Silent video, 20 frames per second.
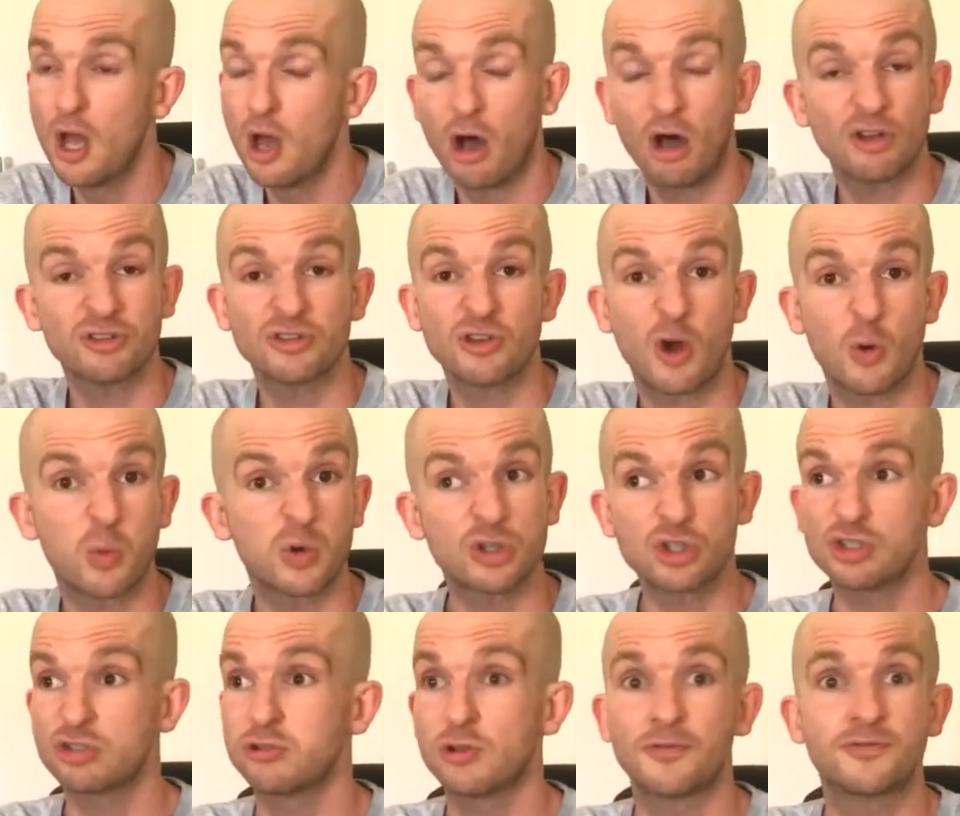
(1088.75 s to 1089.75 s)
Also, I would
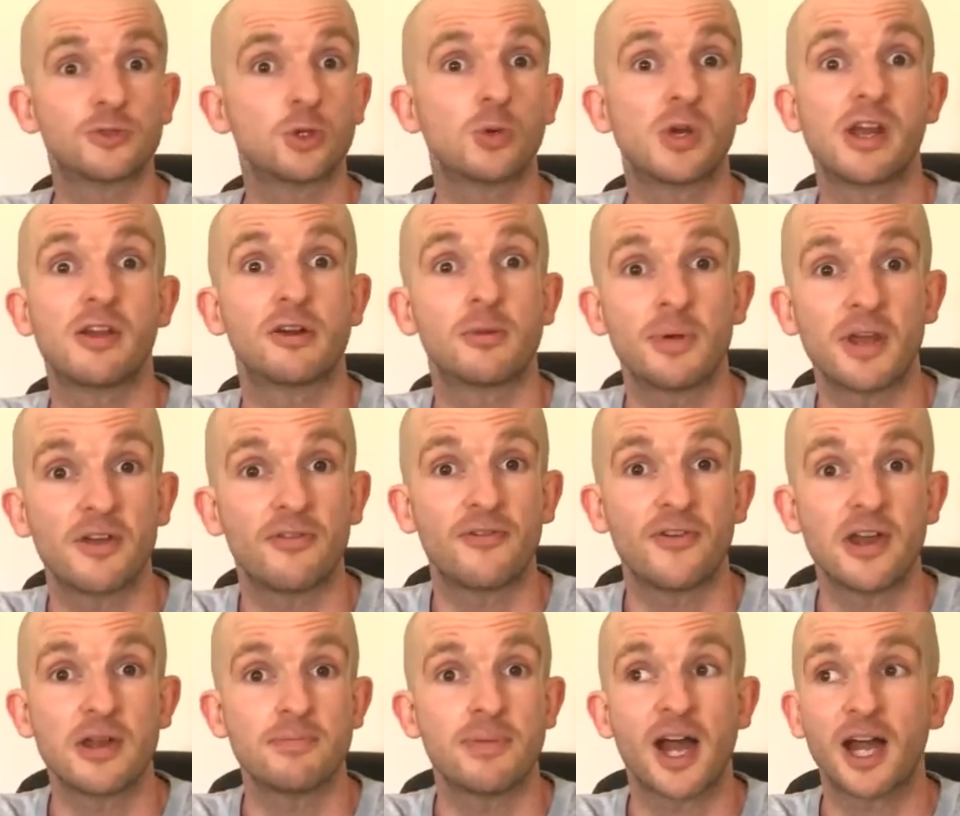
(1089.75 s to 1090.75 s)
just love to hear a bit of
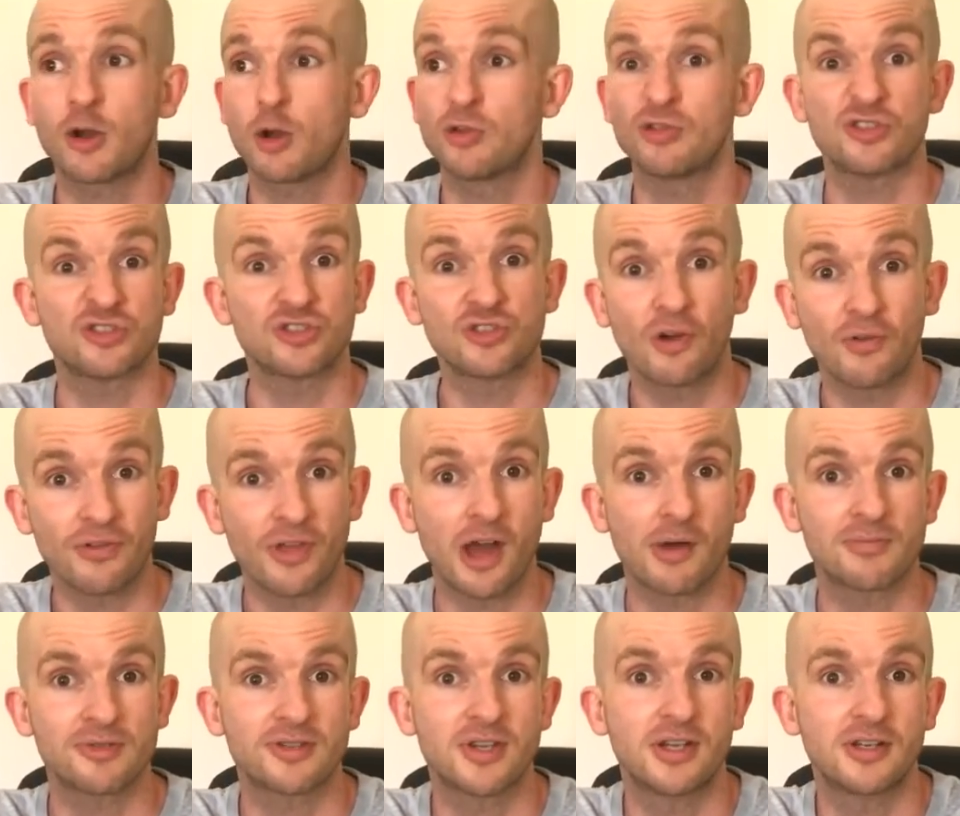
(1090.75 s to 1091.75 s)
feedback on the stuff that
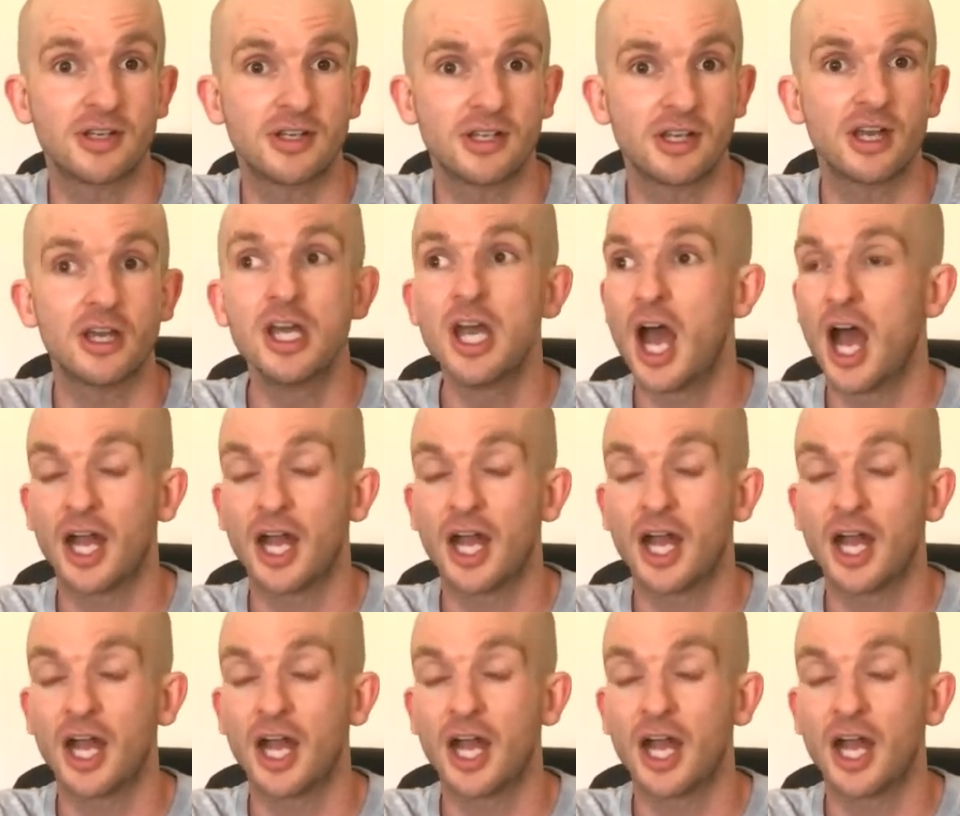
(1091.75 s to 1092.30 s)
I'm sending you.